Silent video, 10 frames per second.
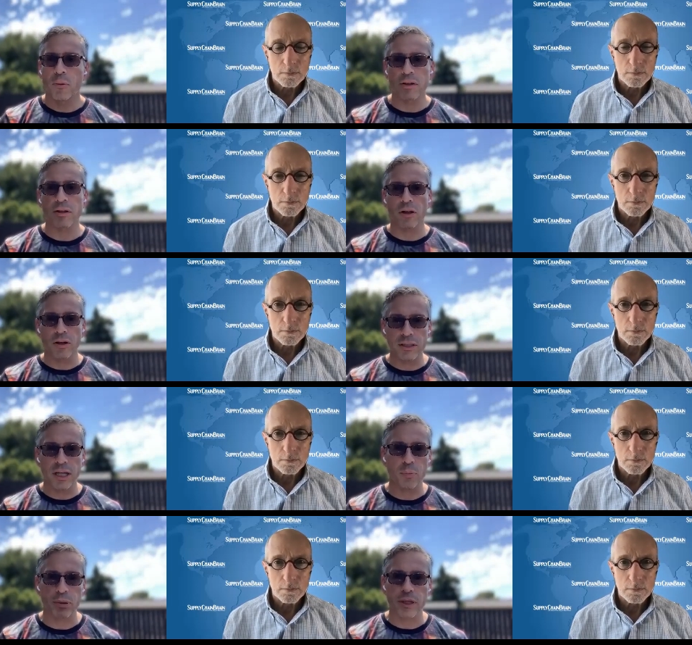Speaker 1: We're into large
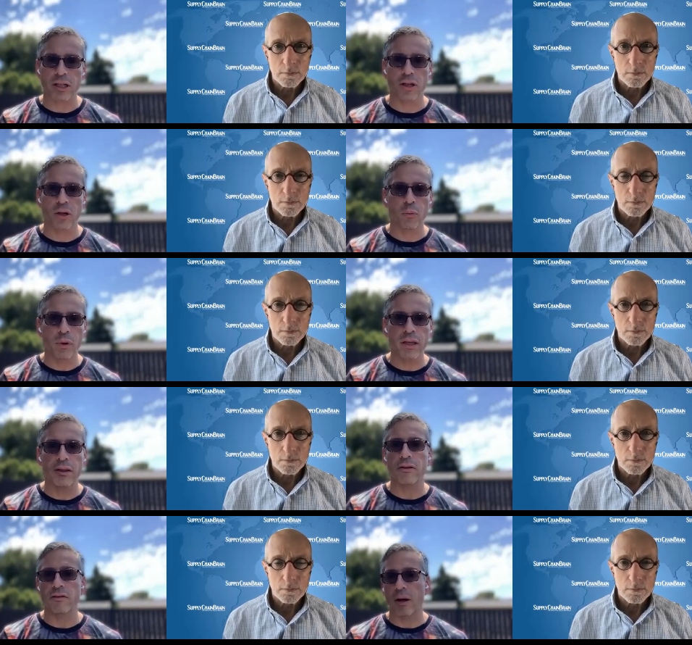scale production with
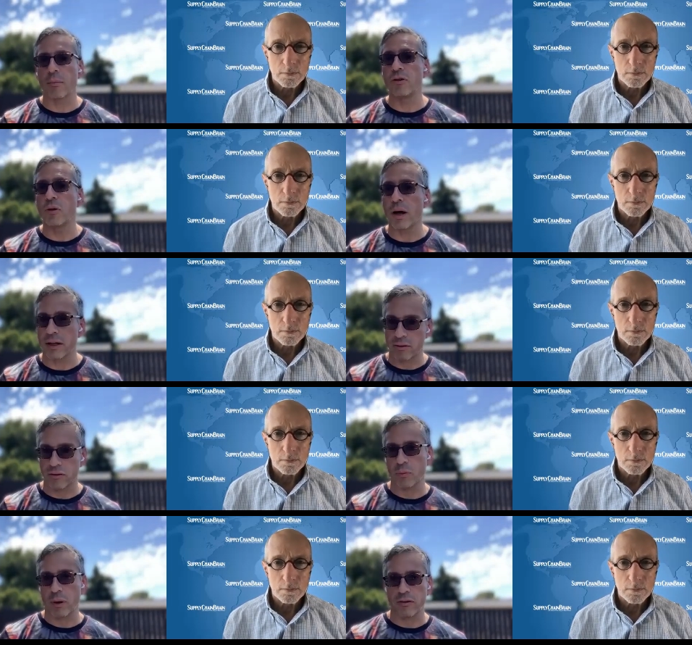some
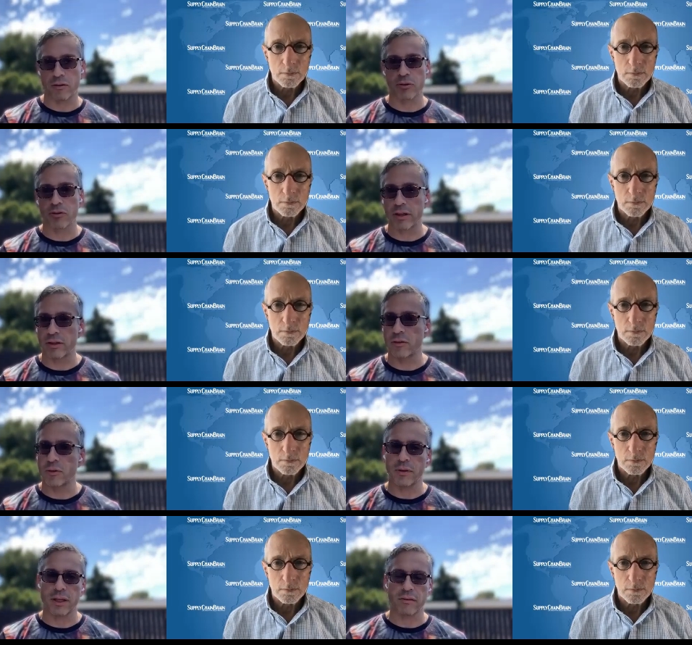nuances as well. So we're starting to
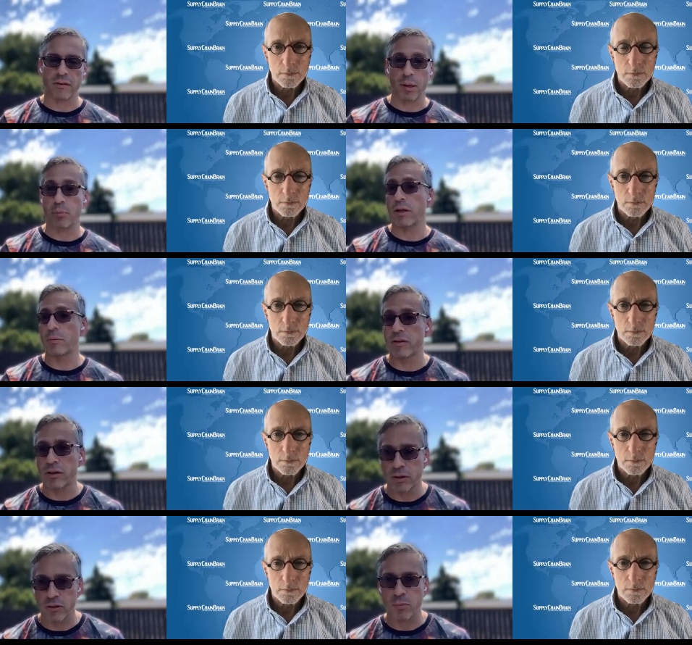do things like bill of
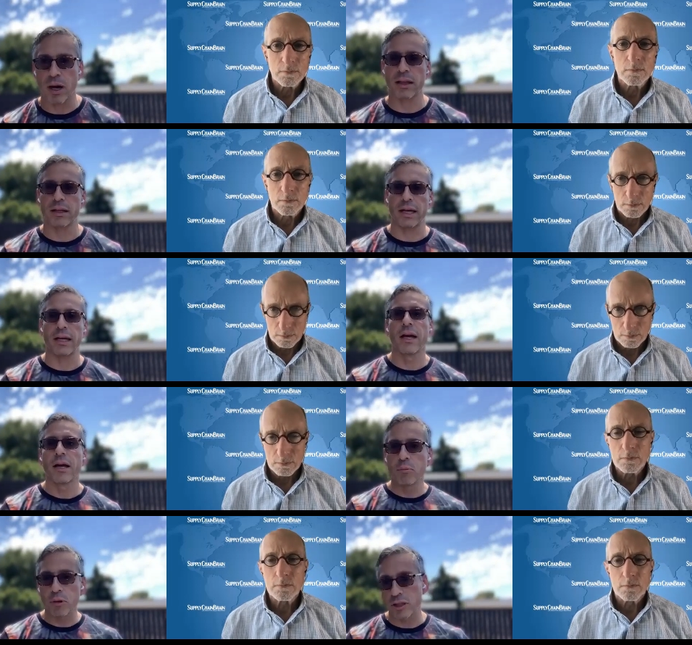materials modeling,
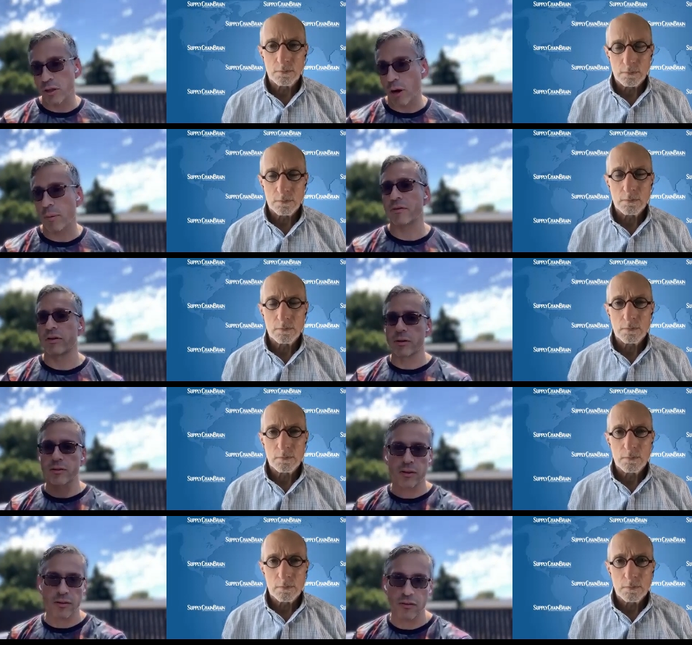merging raw
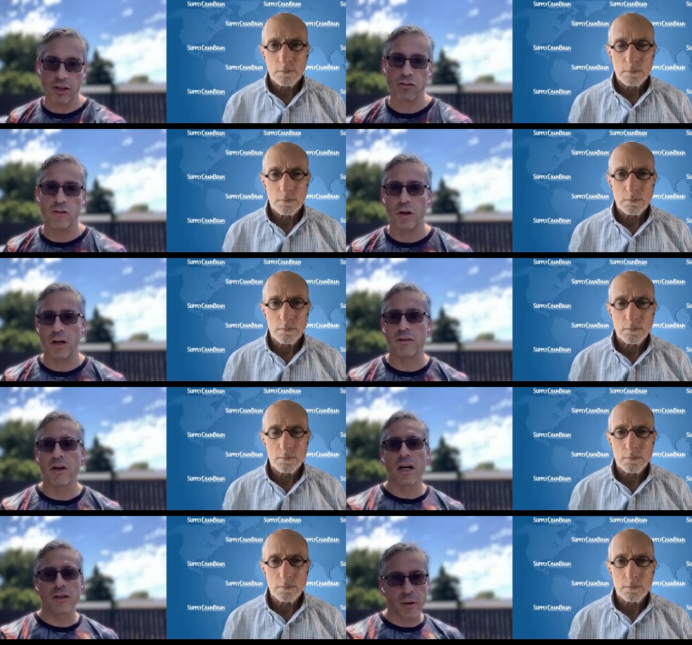materials into finished goods,
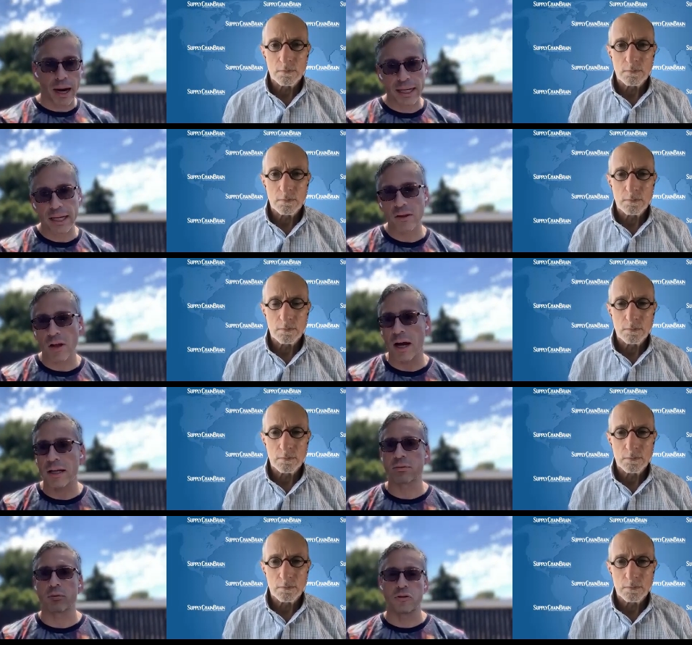tracking
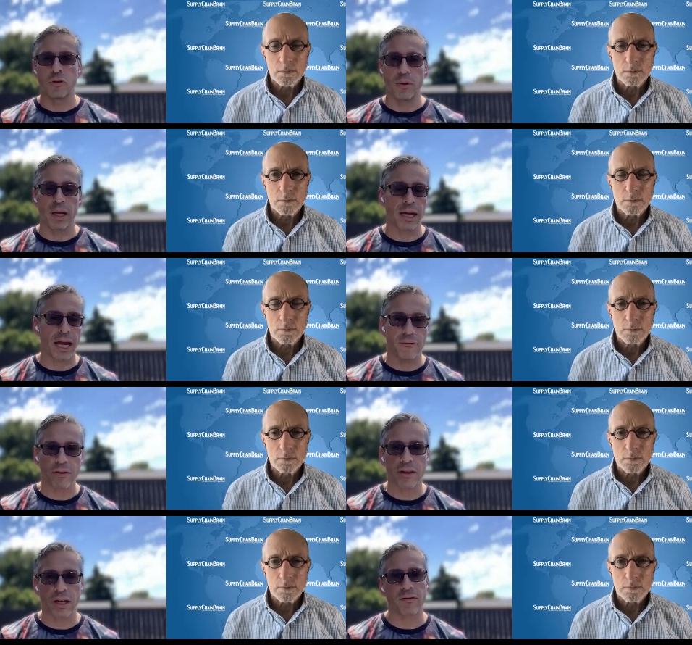lots. We're doing
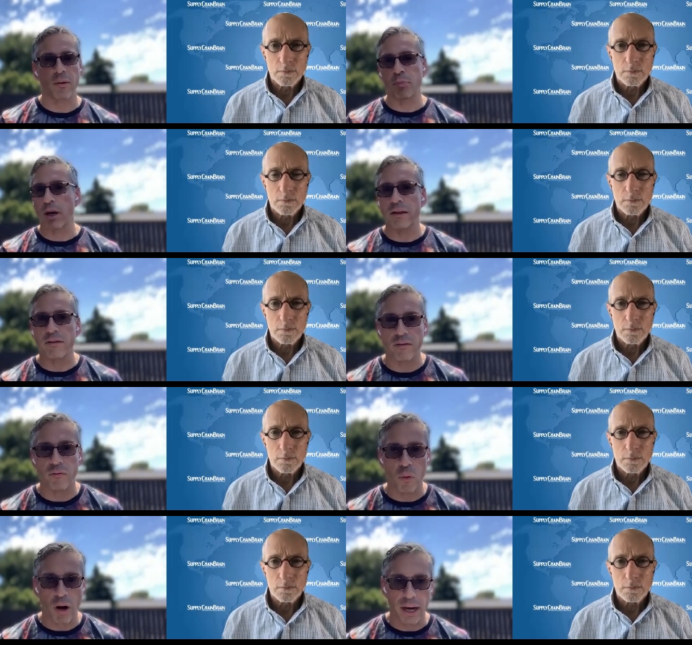everything from bottles of
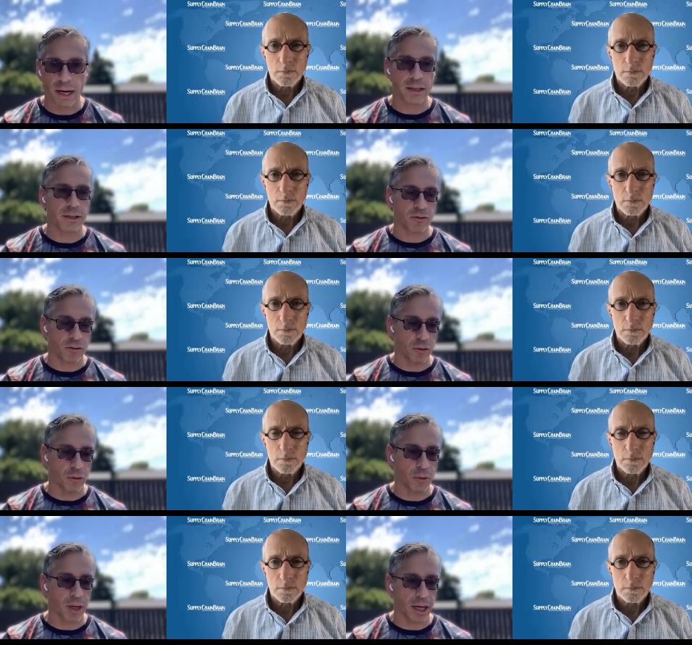wine
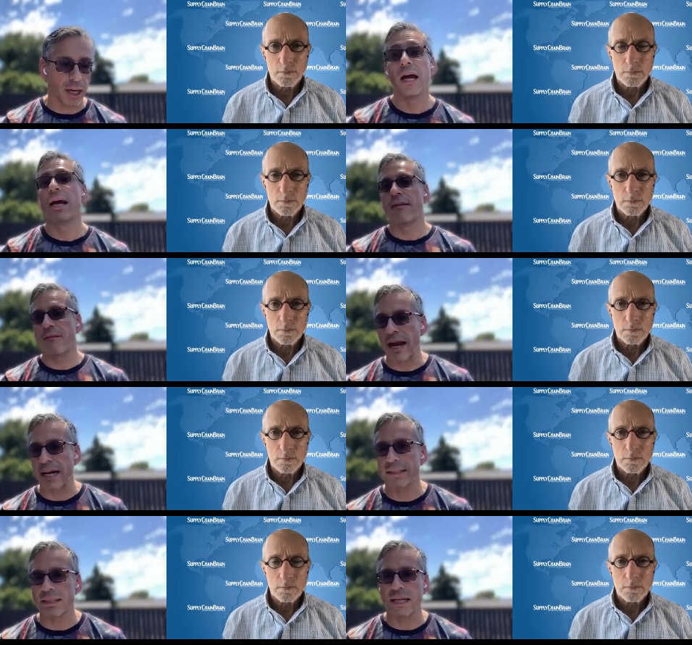to uh,
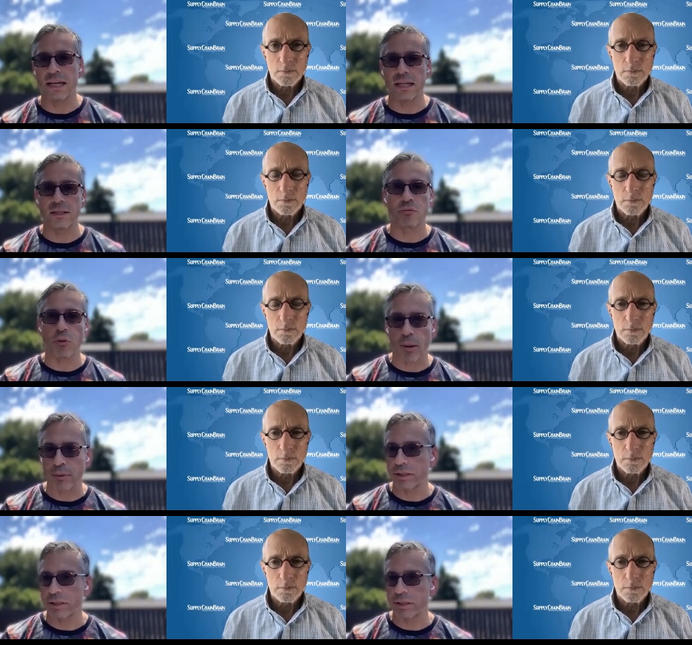vaccines, raw